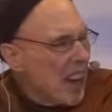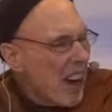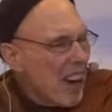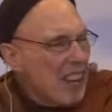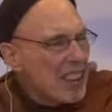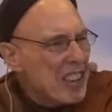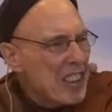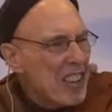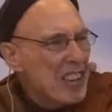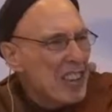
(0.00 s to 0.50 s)

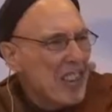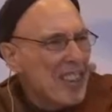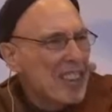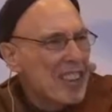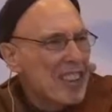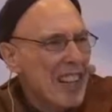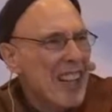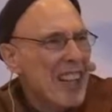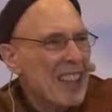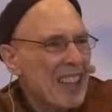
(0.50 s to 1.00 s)
origins are
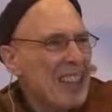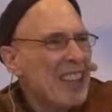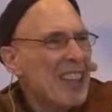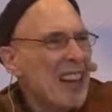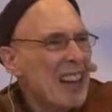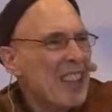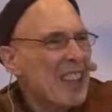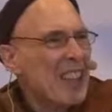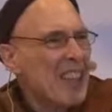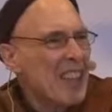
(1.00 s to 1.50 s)
exactly
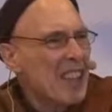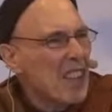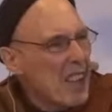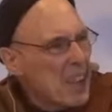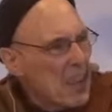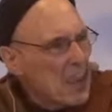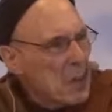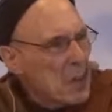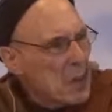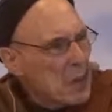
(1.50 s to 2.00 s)
not
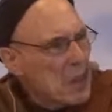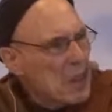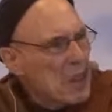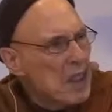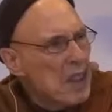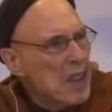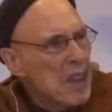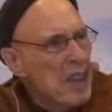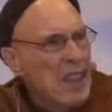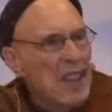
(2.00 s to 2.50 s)

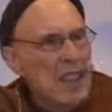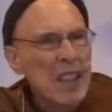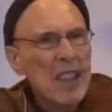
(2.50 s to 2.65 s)
known.